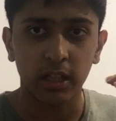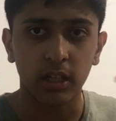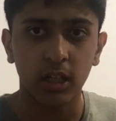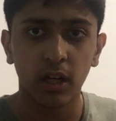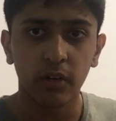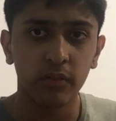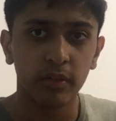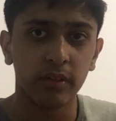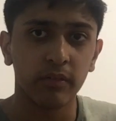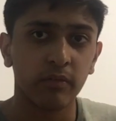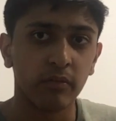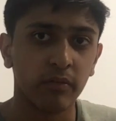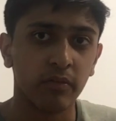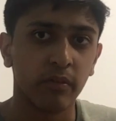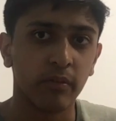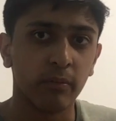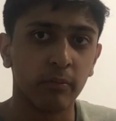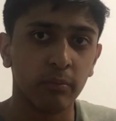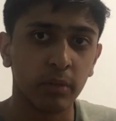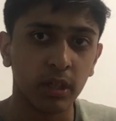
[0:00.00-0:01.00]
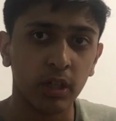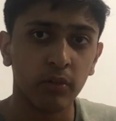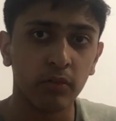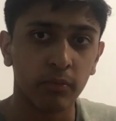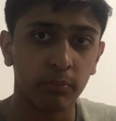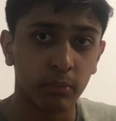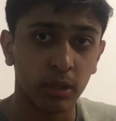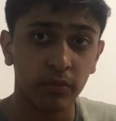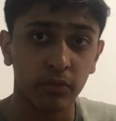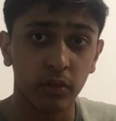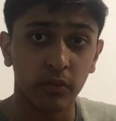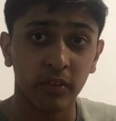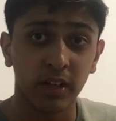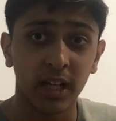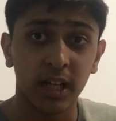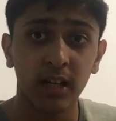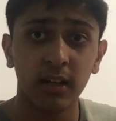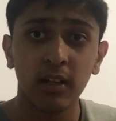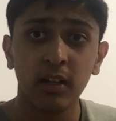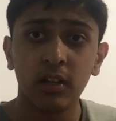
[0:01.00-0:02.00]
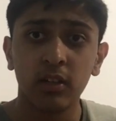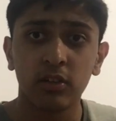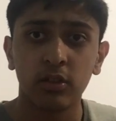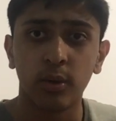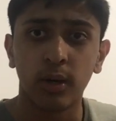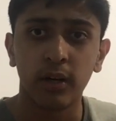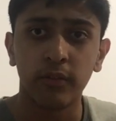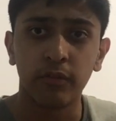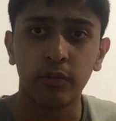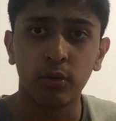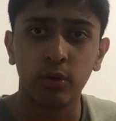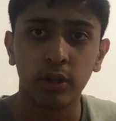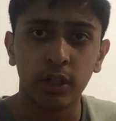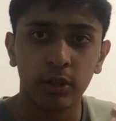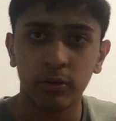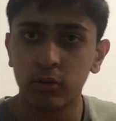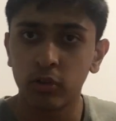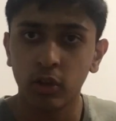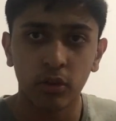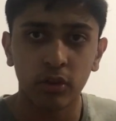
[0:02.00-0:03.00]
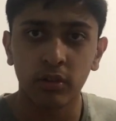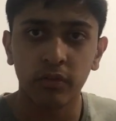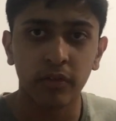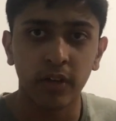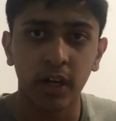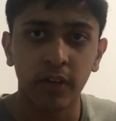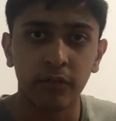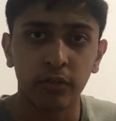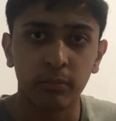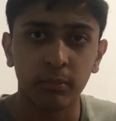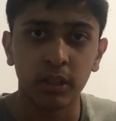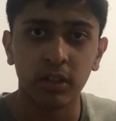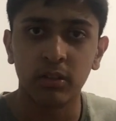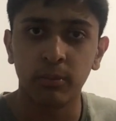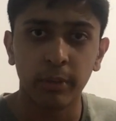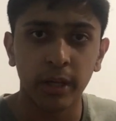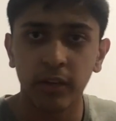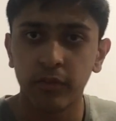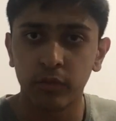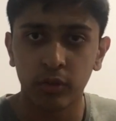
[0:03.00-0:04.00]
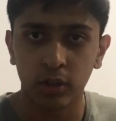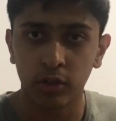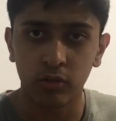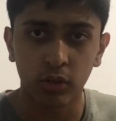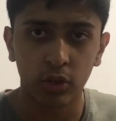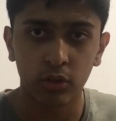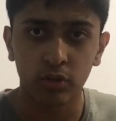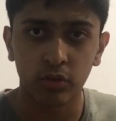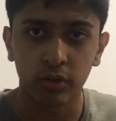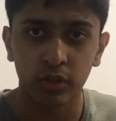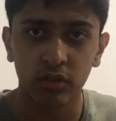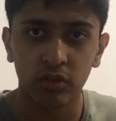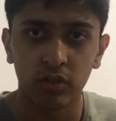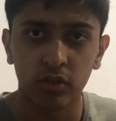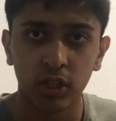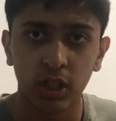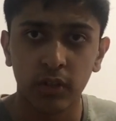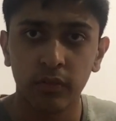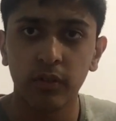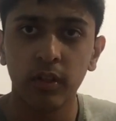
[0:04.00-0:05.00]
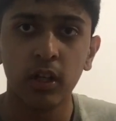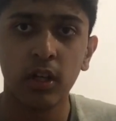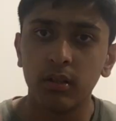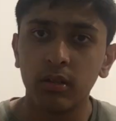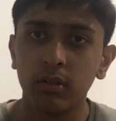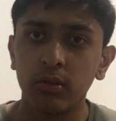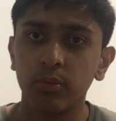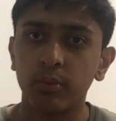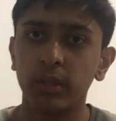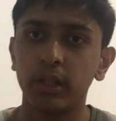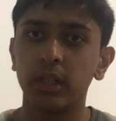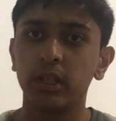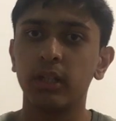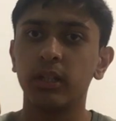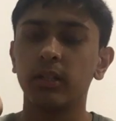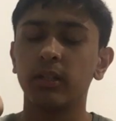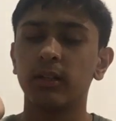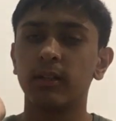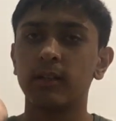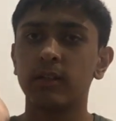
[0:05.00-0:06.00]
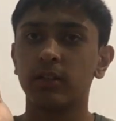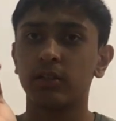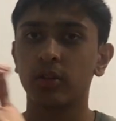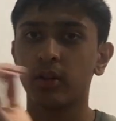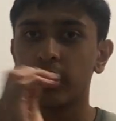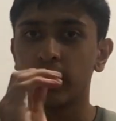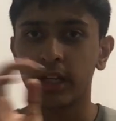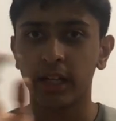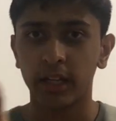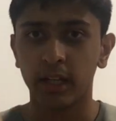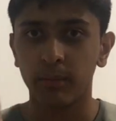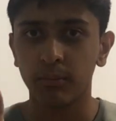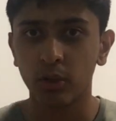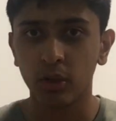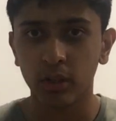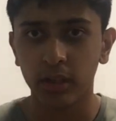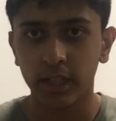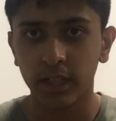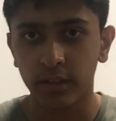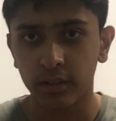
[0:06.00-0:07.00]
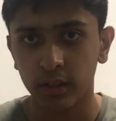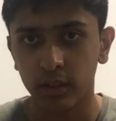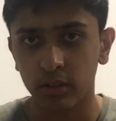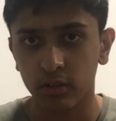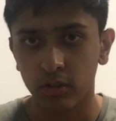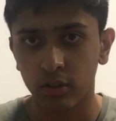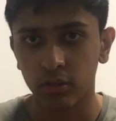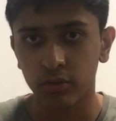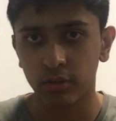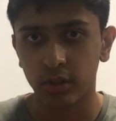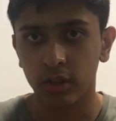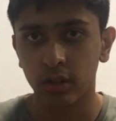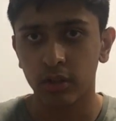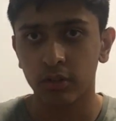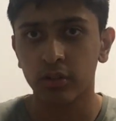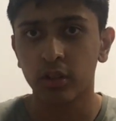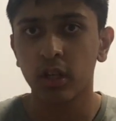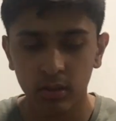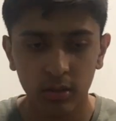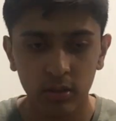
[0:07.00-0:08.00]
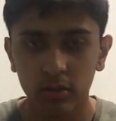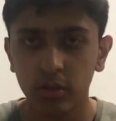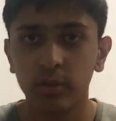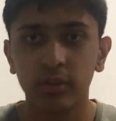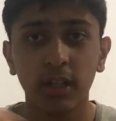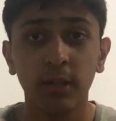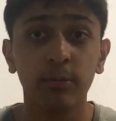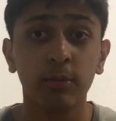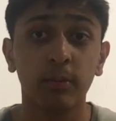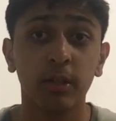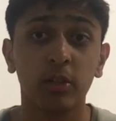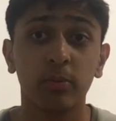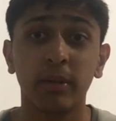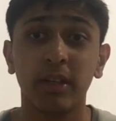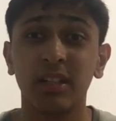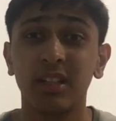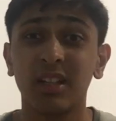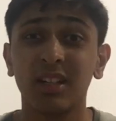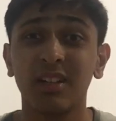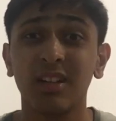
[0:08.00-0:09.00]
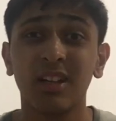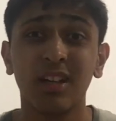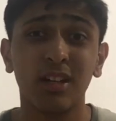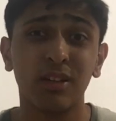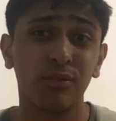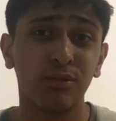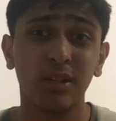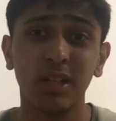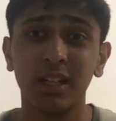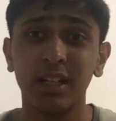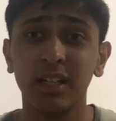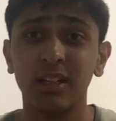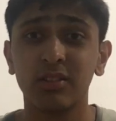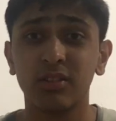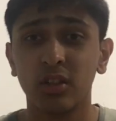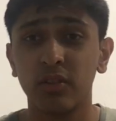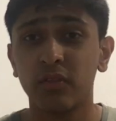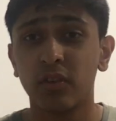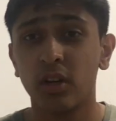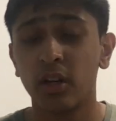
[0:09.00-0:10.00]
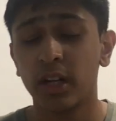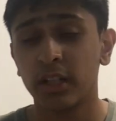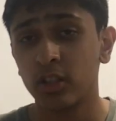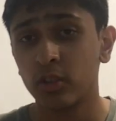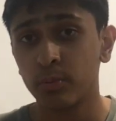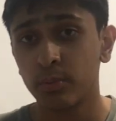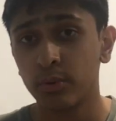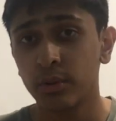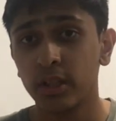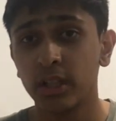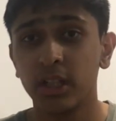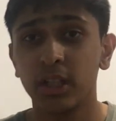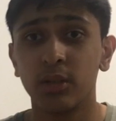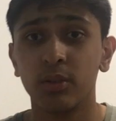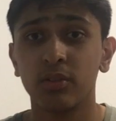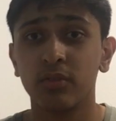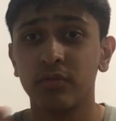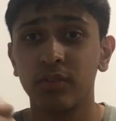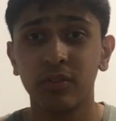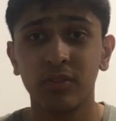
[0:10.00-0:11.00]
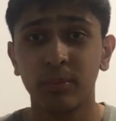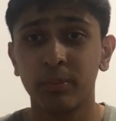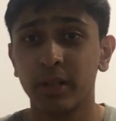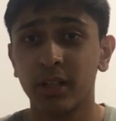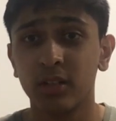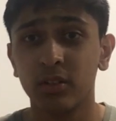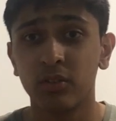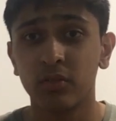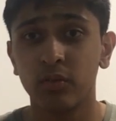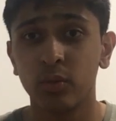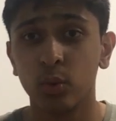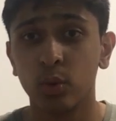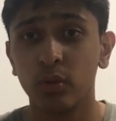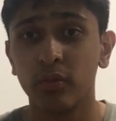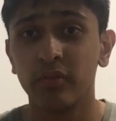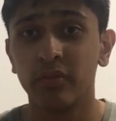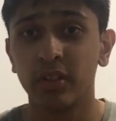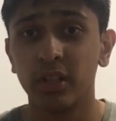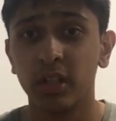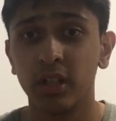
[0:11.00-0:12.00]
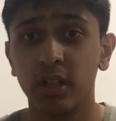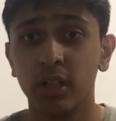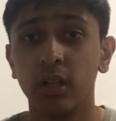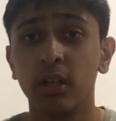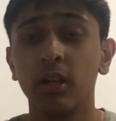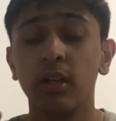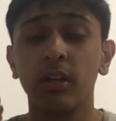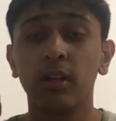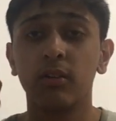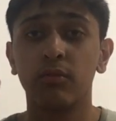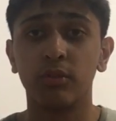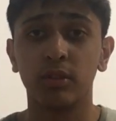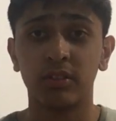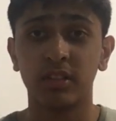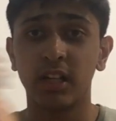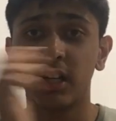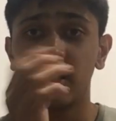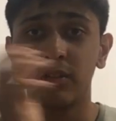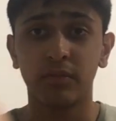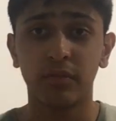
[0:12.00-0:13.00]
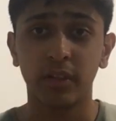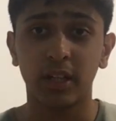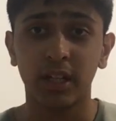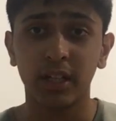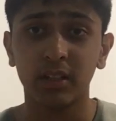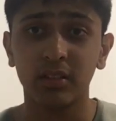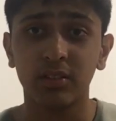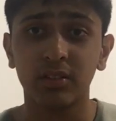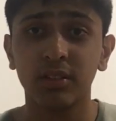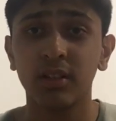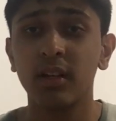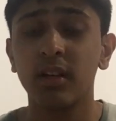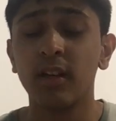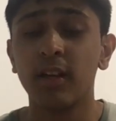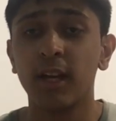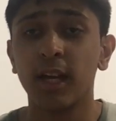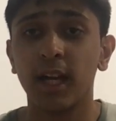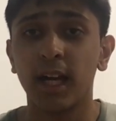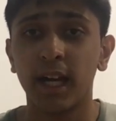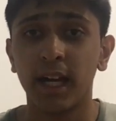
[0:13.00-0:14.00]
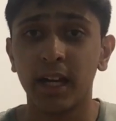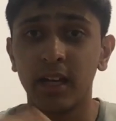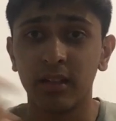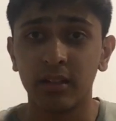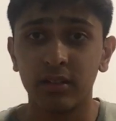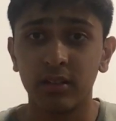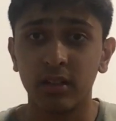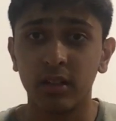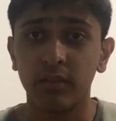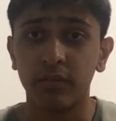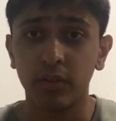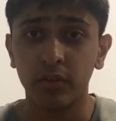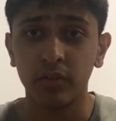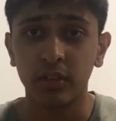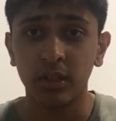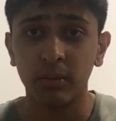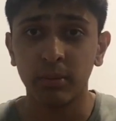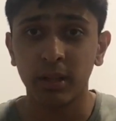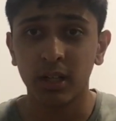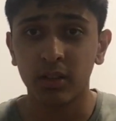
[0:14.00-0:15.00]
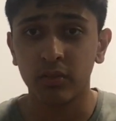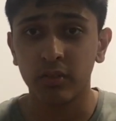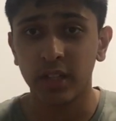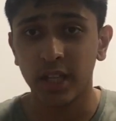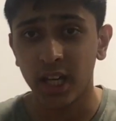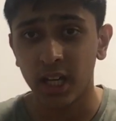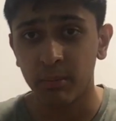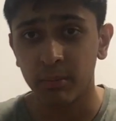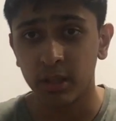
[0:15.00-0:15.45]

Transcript: covered me for that. So I thought it's only fair for me to pay for the groceries and stuff. So again, I'm not counting the grocery cost. So in terms of my spending, really so far at this point, it's £50 for the return flights and £15 for the